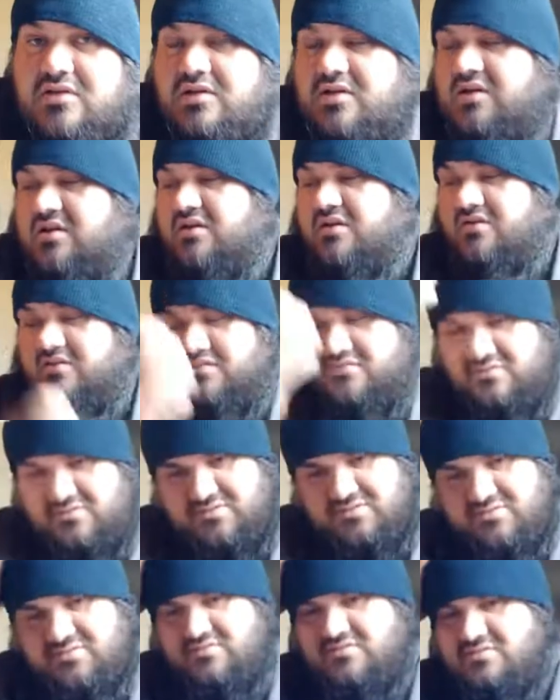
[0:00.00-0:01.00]
Oh,
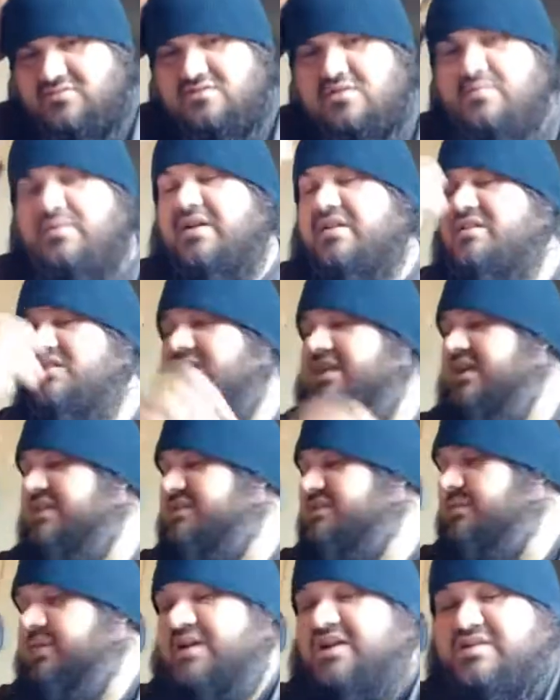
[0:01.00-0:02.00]
I'm gonna have to take
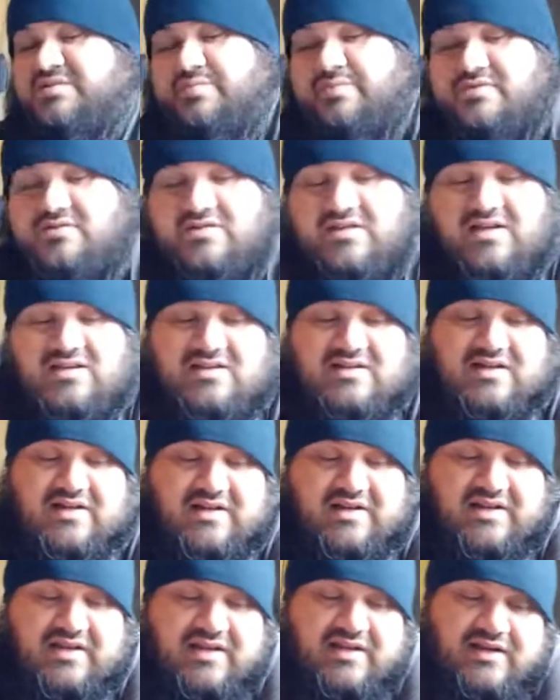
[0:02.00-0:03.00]
some aspirin, guys. I got
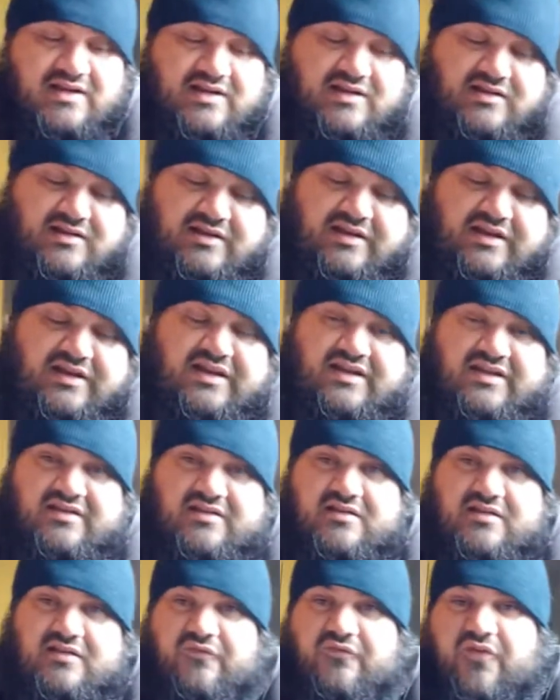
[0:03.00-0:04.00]
a headache.
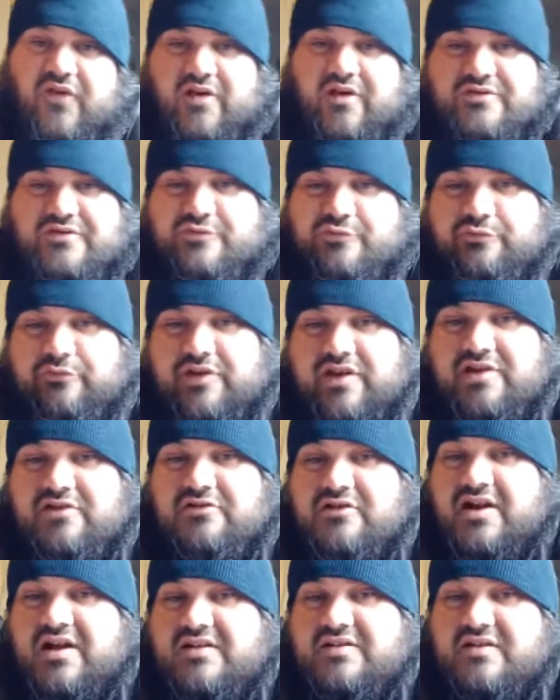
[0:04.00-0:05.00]
The first
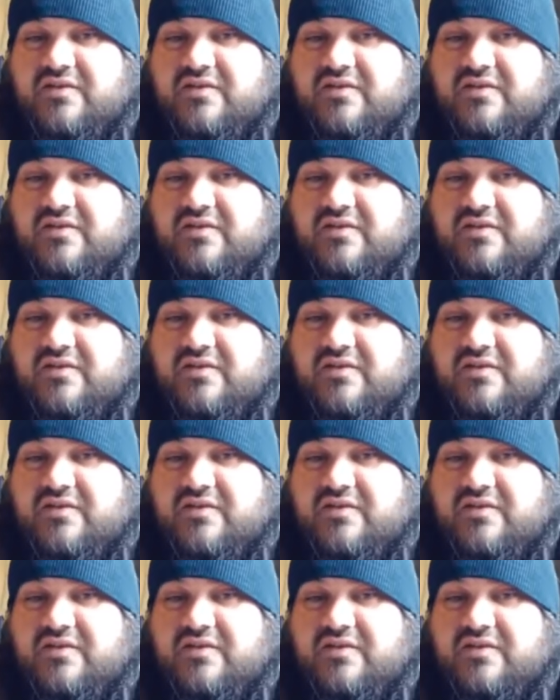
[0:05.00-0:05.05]
real